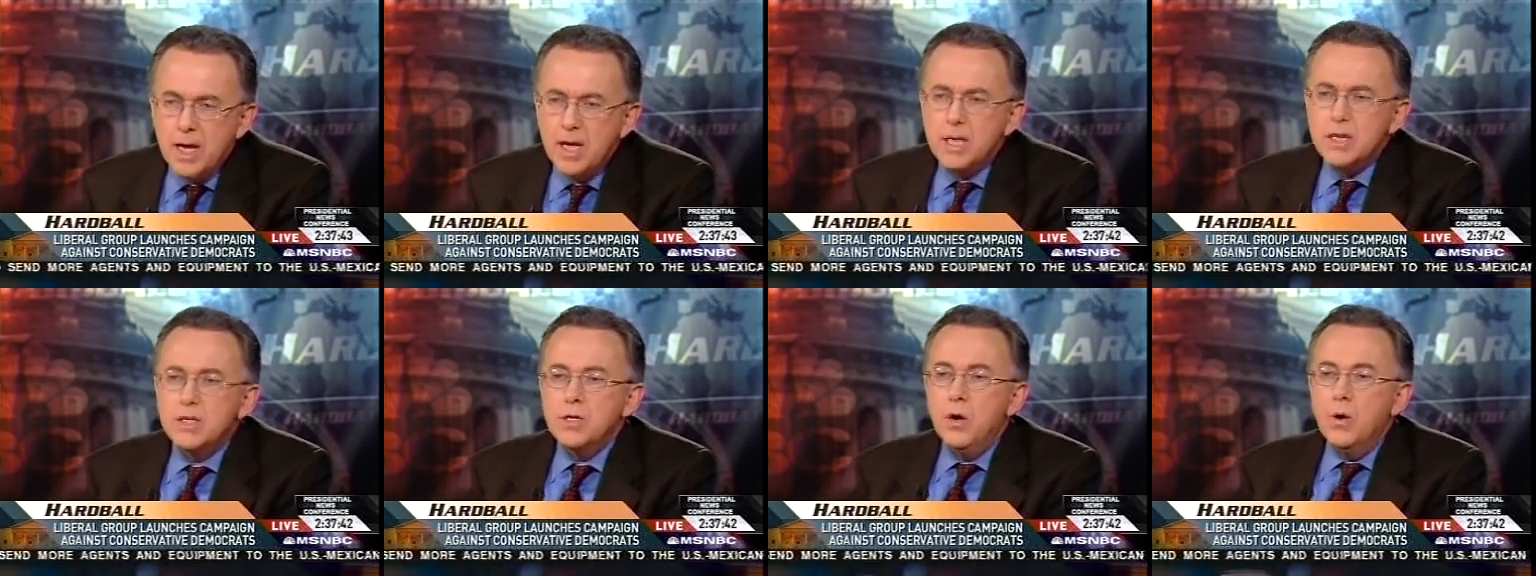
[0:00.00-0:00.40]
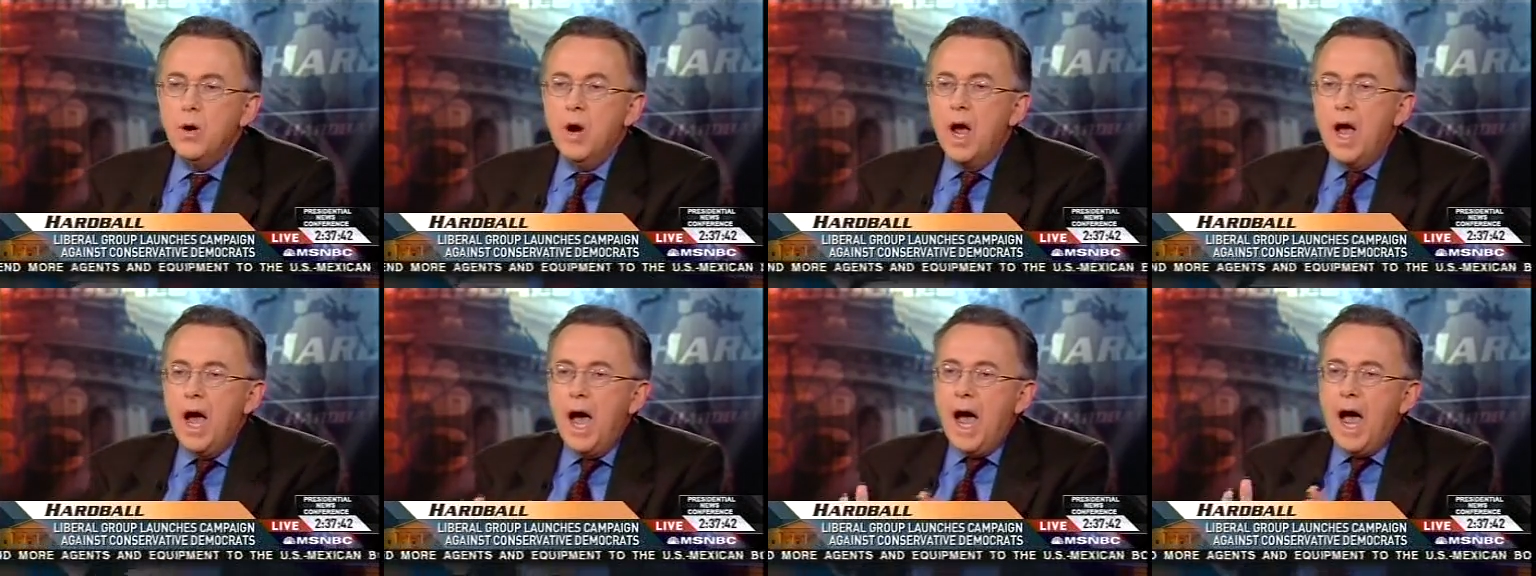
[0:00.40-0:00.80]

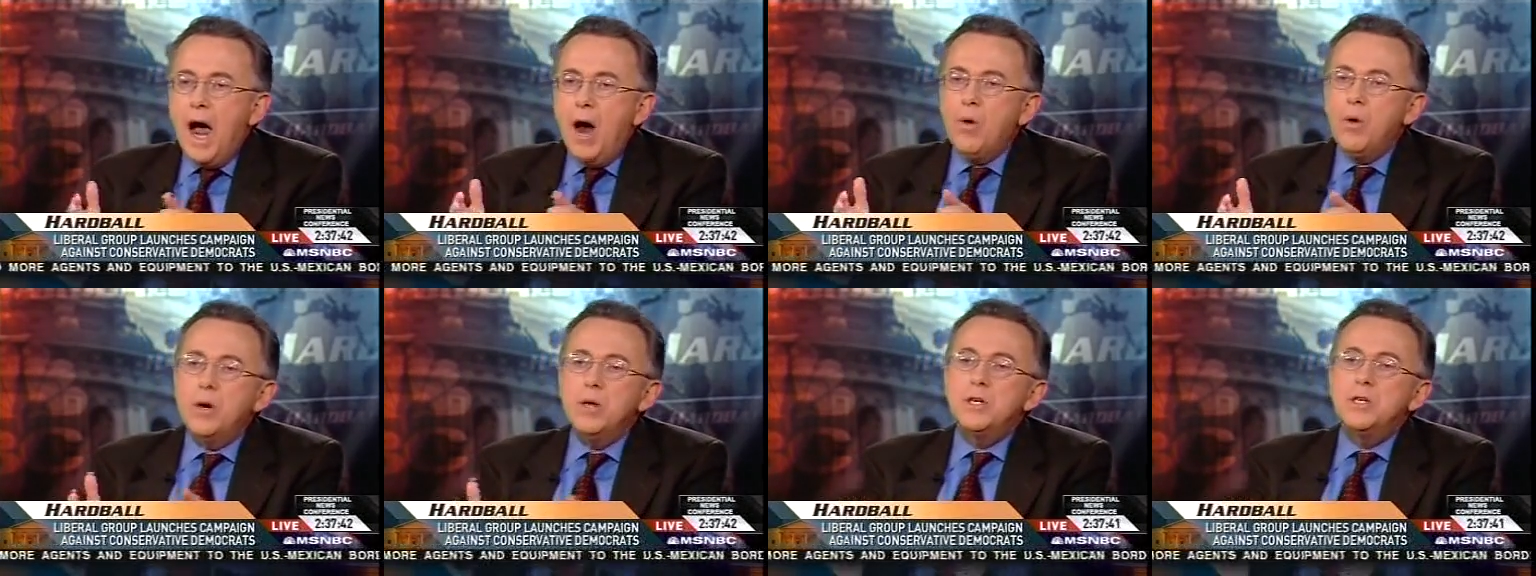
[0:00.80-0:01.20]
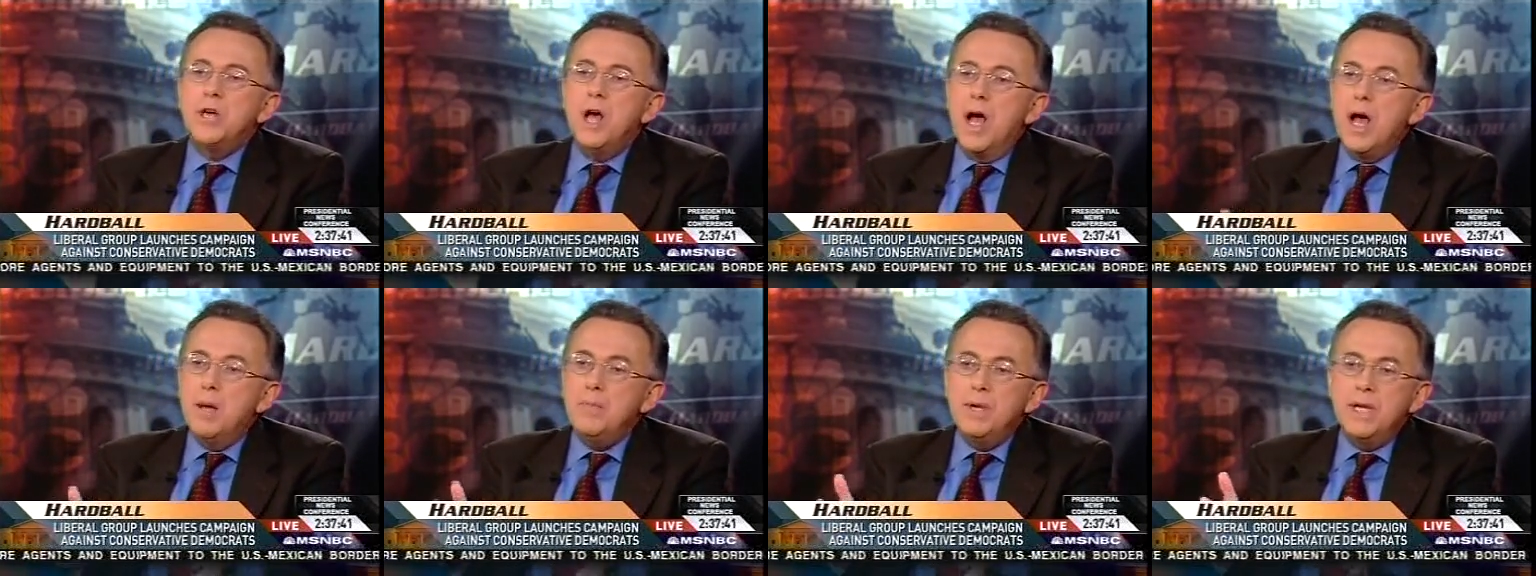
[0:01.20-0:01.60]
So our
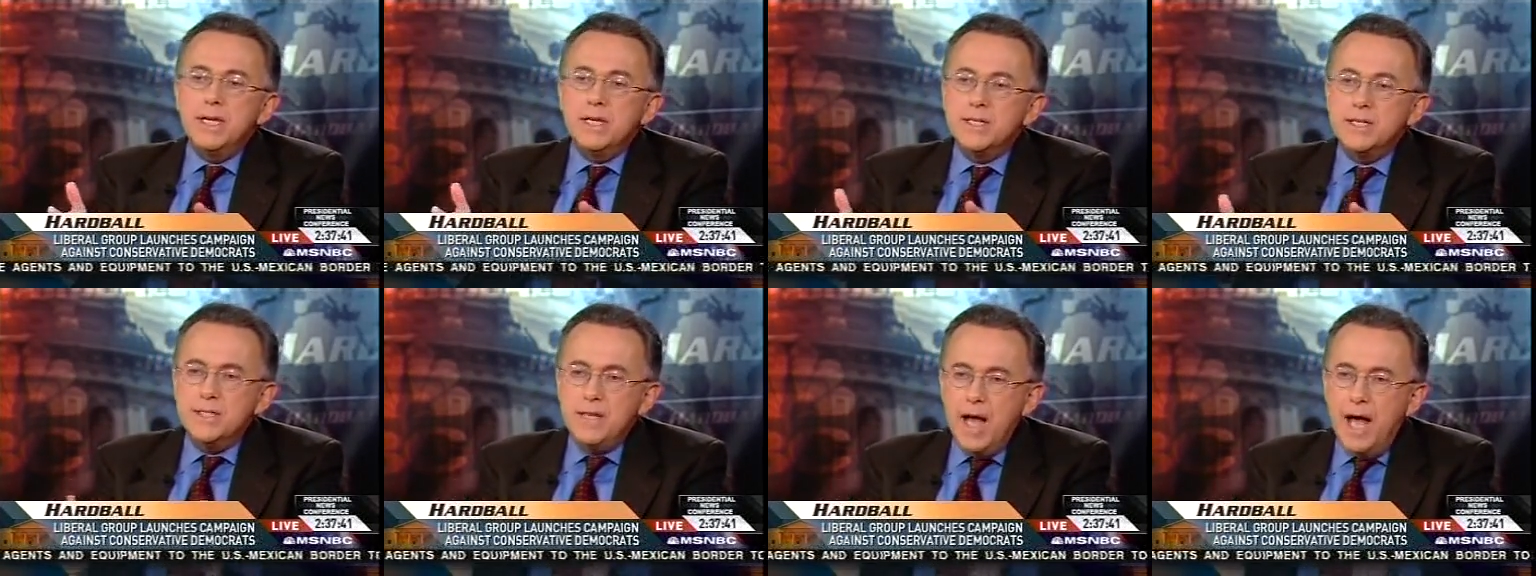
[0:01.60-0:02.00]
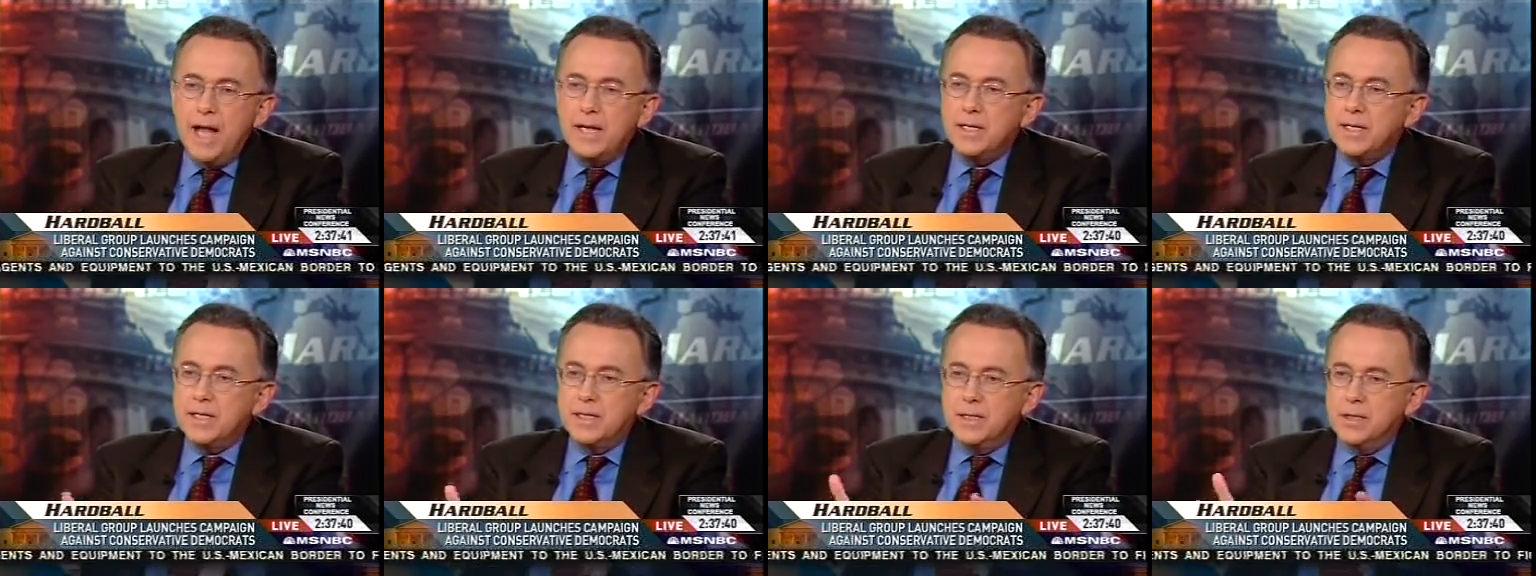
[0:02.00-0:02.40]
job is
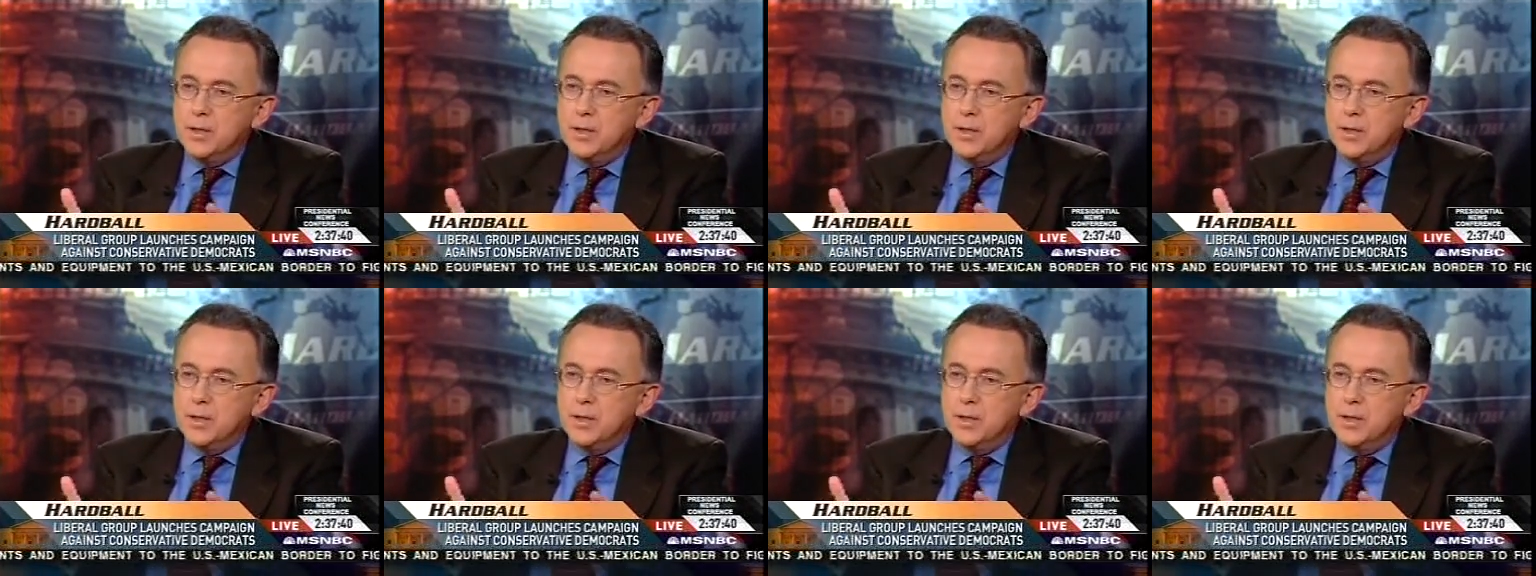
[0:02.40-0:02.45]
not